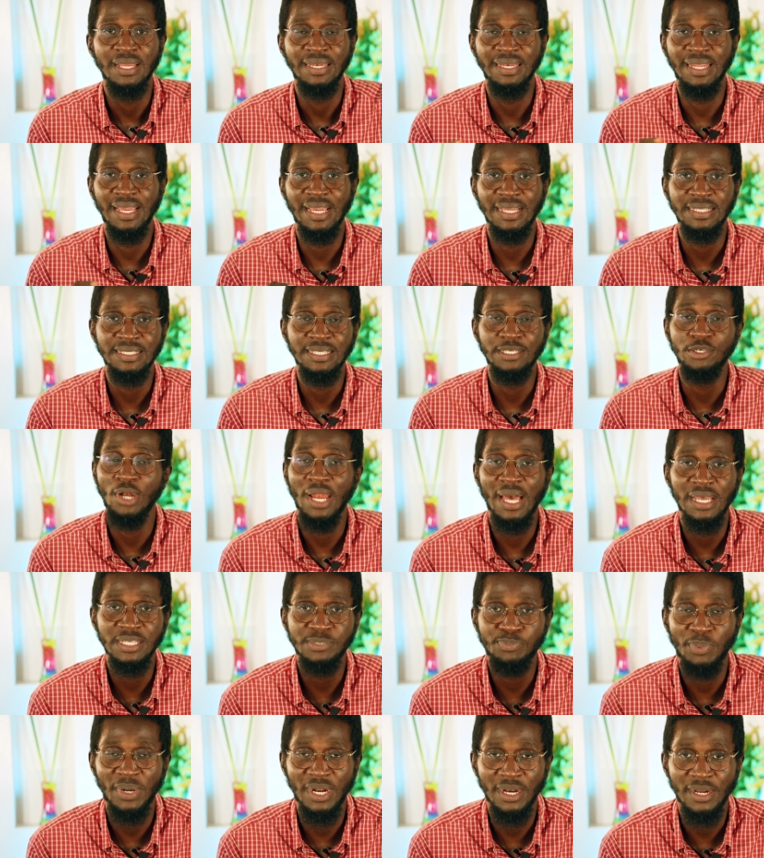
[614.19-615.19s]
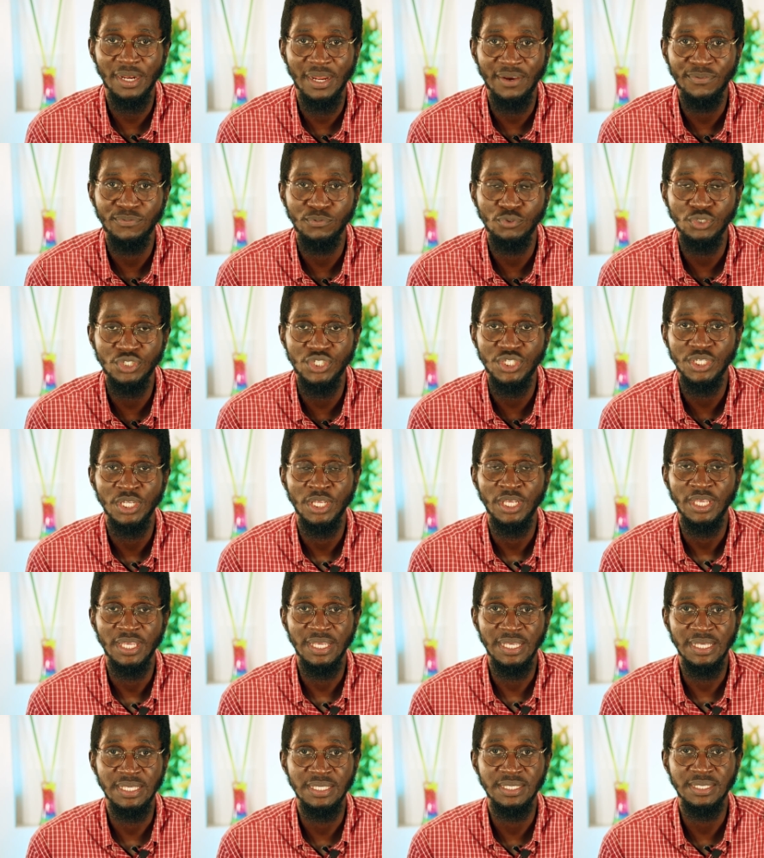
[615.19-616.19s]
Then your last paragraph, which
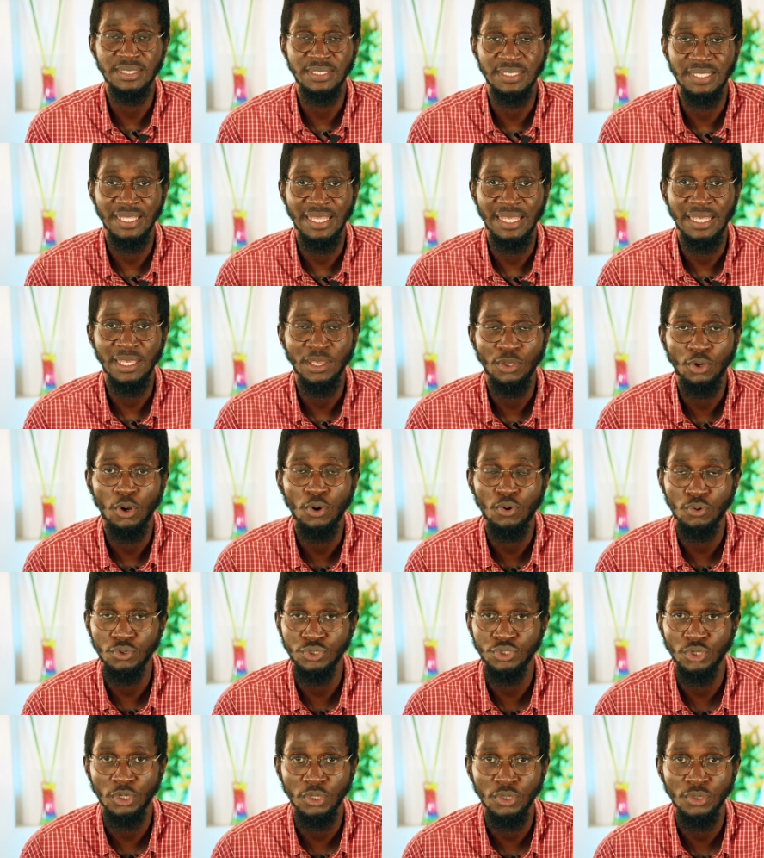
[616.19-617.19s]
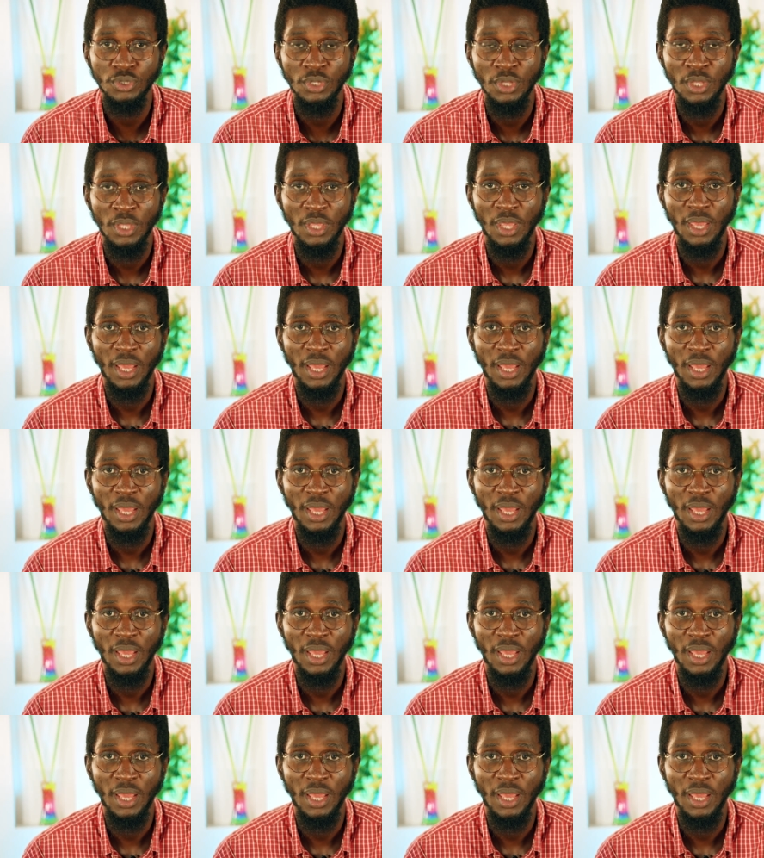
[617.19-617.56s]
is the conclusion